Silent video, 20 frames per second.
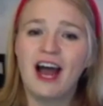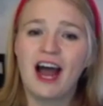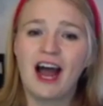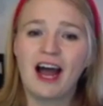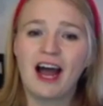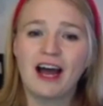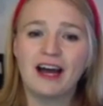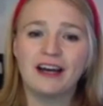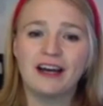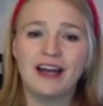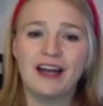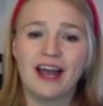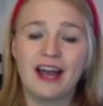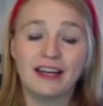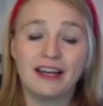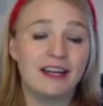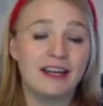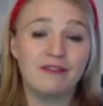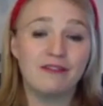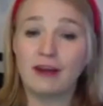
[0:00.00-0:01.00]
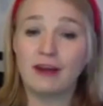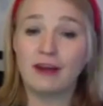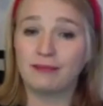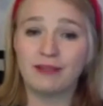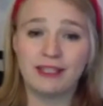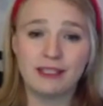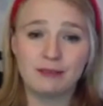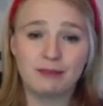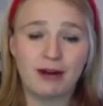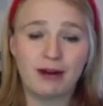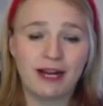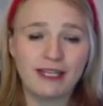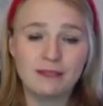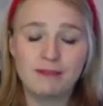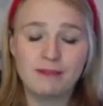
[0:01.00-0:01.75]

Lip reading: and give them these price